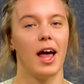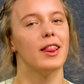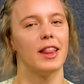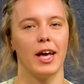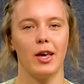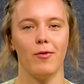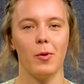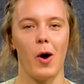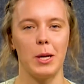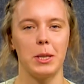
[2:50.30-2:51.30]
Thank you for
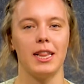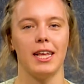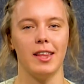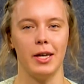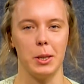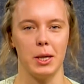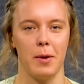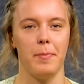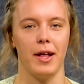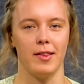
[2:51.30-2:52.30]
watching this edition of
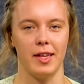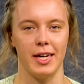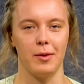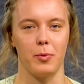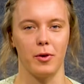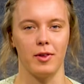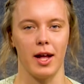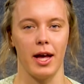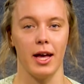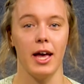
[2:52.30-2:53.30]
Penn State Sports
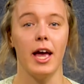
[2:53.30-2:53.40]
Night.